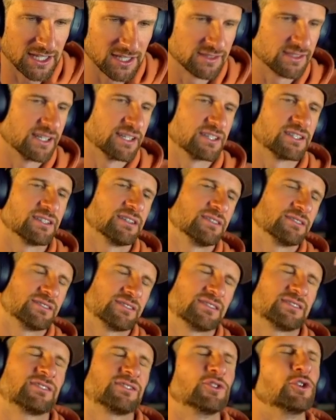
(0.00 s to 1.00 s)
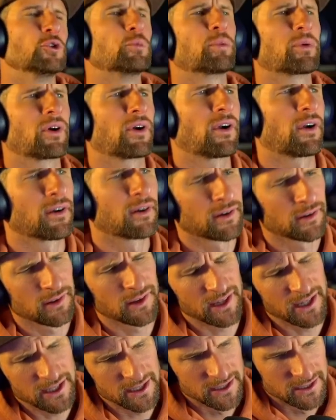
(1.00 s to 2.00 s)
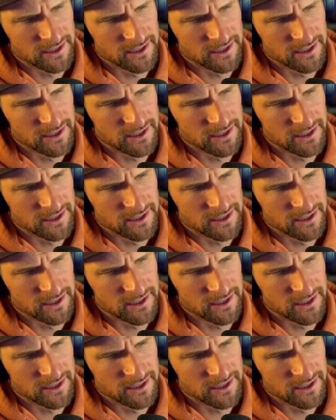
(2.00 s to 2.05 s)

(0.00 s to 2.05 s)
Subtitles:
it's like super early.